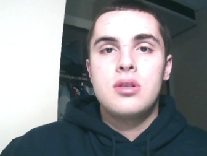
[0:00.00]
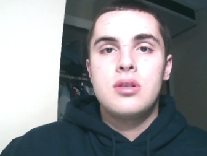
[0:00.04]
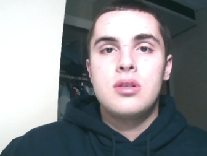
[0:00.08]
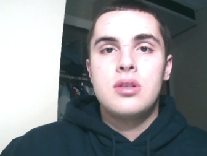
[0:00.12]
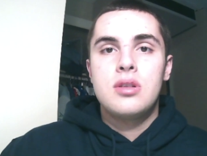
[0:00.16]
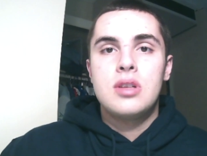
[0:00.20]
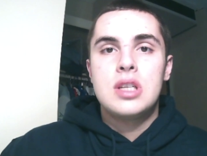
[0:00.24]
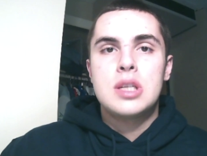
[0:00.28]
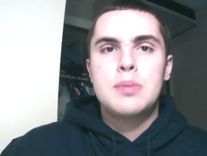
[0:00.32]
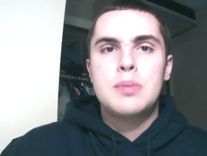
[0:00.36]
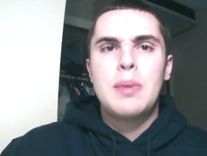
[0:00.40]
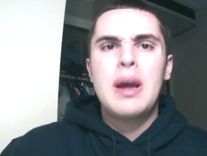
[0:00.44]

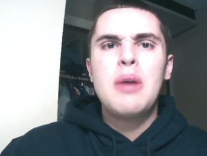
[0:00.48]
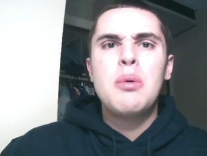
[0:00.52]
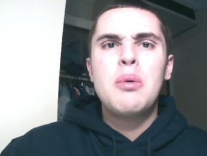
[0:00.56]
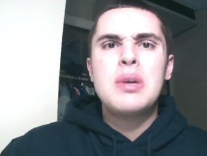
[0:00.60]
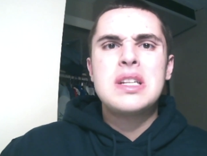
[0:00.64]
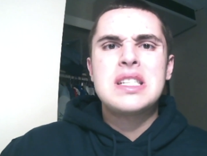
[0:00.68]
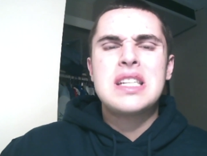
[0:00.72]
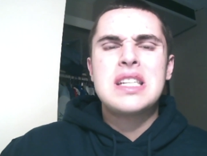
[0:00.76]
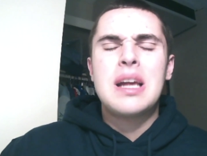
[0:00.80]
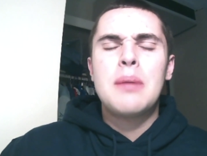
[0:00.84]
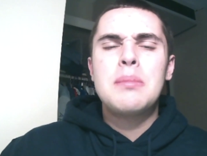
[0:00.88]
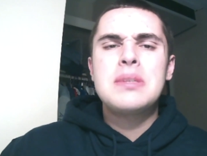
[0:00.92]
Despite what
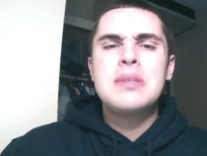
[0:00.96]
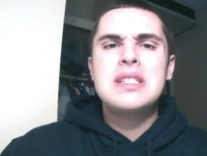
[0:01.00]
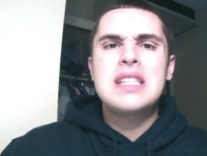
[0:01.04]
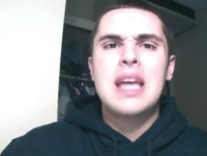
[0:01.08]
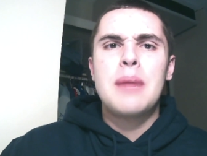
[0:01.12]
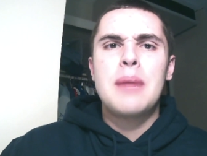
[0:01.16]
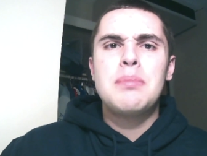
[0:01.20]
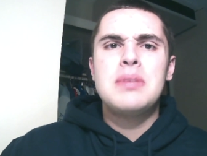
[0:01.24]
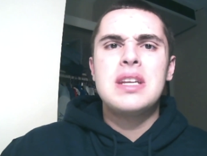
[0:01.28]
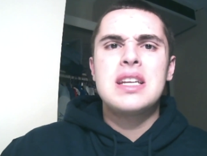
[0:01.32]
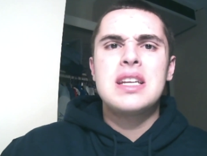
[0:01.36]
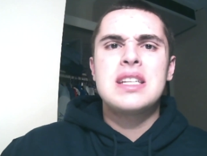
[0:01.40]
some
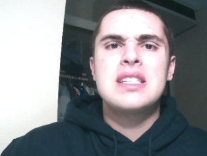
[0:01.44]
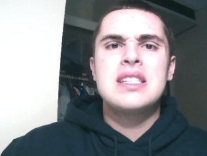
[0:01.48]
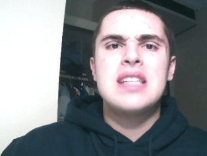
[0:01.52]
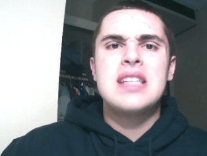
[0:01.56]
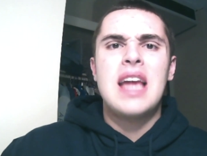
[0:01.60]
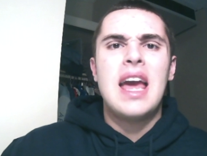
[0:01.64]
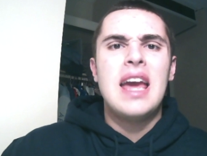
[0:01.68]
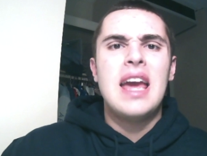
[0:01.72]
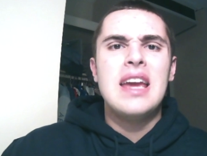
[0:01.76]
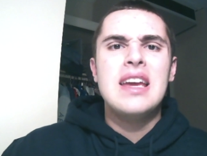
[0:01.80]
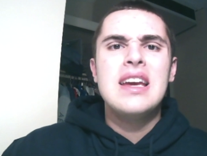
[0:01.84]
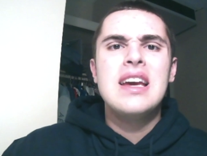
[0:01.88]
skeptics
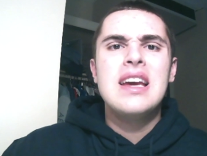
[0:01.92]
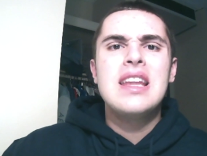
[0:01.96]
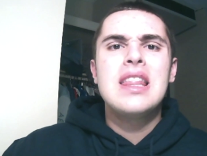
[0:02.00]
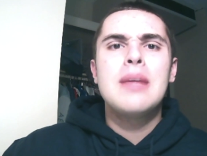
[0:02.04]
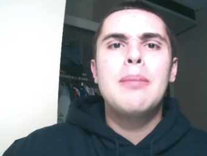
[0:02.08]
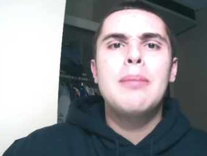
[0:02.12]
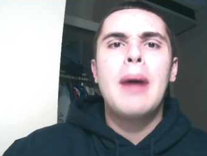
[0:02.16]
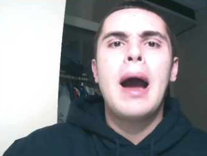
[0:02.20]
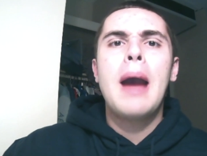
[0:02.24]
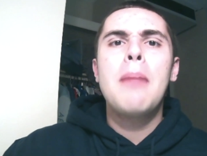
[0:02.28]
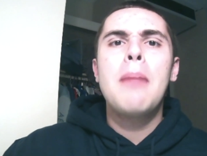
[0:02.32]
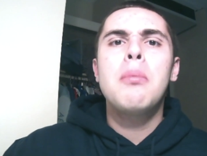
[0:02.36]
say, the
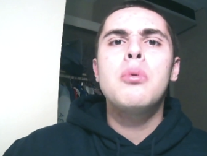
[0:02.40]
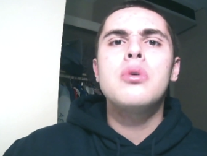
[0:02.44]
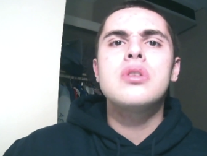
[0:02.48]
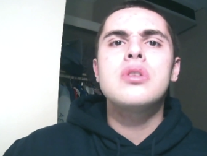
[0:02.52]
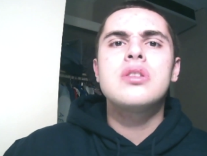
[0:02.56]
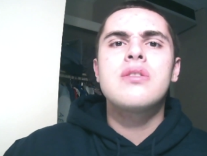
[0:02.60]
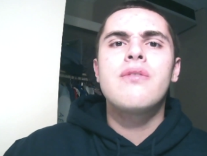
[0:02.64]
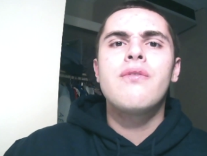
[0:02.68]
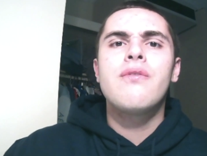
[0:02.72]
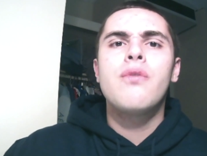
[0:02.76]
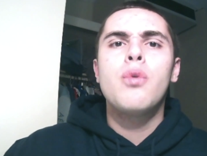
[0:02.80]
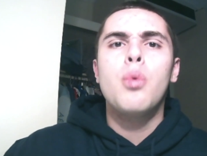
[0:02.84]
Bible
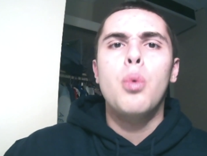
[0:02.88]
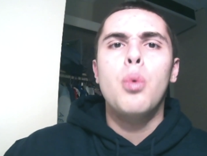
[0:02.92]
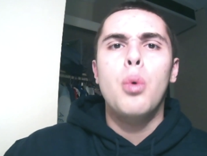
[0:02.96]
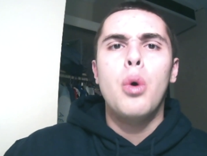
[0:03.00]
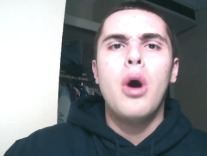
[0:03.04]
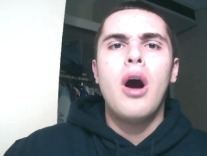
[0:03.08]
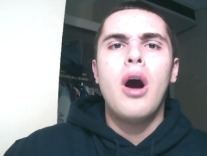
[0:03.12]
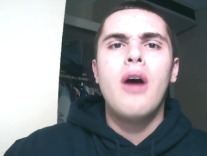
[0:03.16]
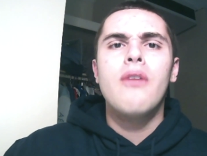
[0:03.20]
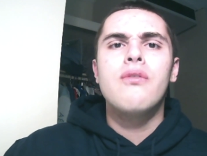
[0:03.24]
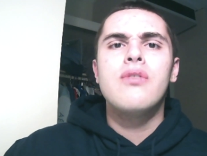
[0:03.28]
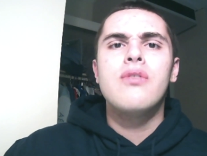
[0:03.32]
is full
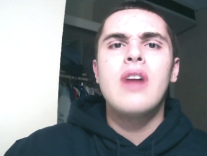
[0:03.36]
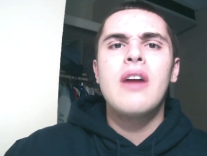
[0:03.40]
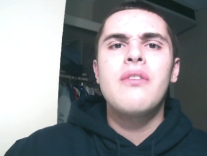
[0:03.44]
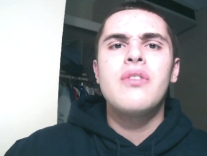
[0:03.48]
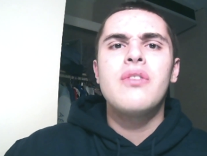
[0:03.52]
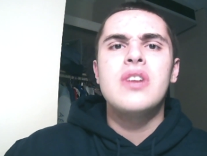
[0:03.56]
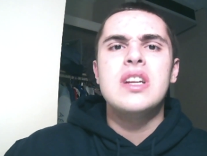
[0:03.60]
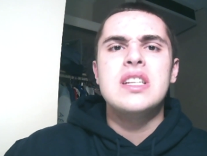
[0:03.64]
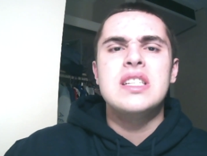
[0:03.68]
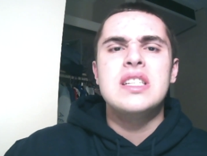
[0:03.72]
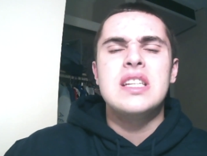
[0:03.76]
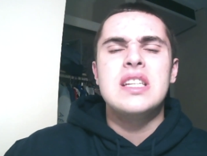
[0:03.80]
of
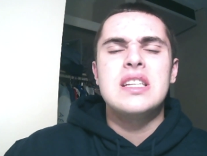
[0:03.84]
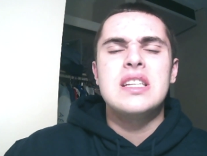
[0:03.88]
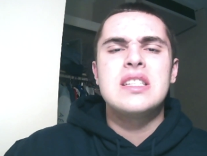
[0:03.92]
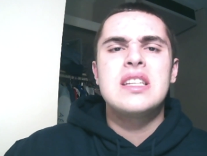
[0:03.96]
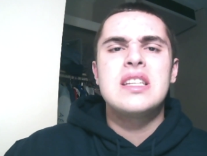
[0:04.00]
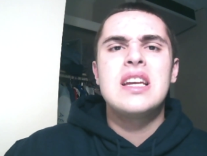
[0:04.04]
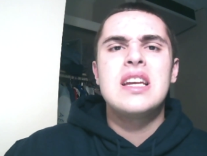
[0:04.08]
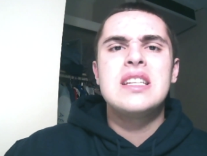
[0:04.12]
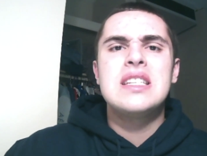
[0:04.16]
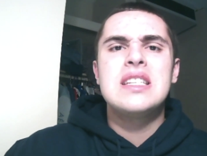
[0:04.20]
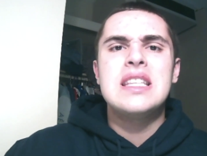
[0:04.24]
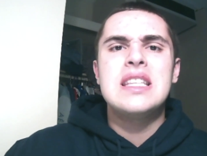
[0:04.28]
references
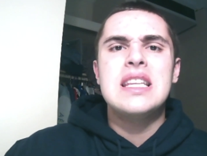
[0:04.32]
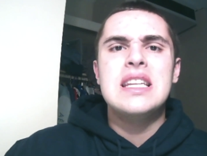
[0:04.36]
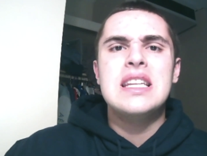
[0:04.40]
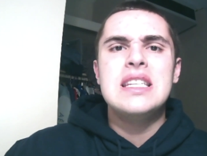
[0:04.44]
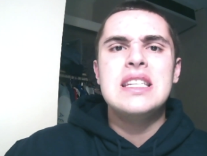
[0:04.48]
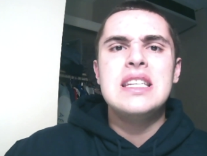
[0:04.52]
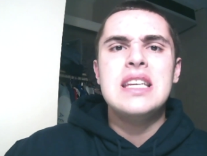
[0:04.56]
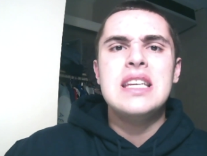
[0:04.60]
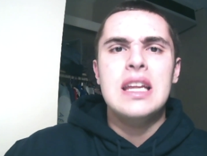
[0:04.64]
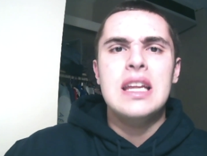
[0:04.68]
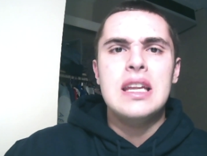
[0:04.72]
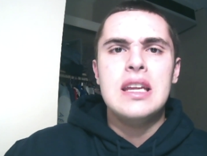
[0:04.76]
to the
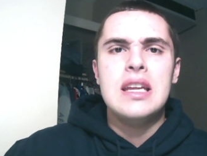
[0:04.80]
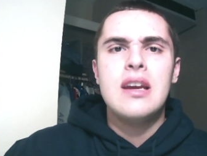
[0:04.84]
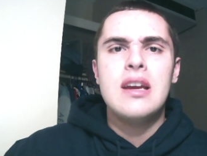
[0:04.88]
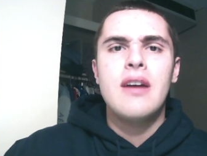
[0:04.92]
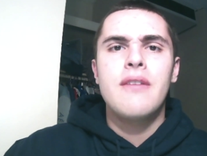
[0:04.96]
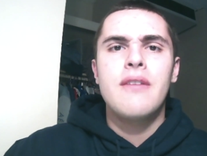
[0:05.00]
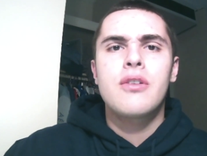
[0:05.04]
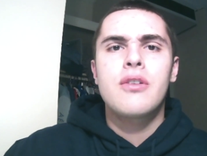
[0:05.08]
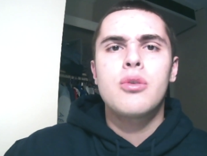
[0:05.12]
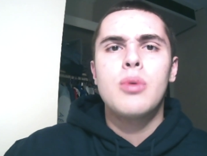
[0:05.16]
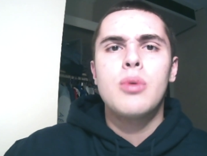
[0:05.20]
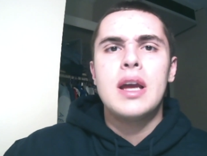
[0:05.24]
deity
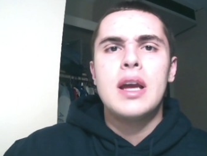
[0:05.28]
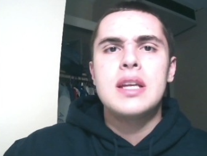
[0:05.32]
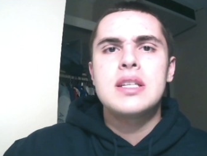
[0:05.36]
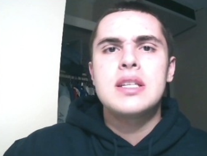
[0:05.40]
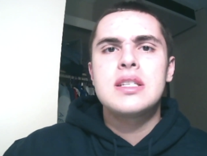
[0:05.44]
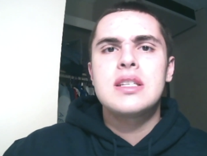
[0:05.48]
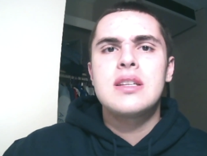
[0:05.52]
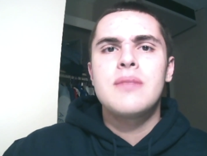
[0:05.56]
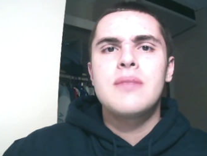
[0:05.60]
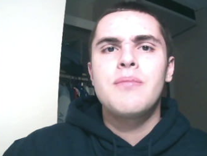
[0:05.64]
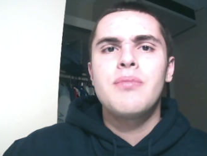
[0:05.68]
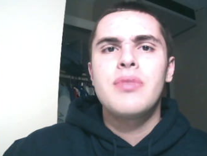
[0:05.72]
of Christ.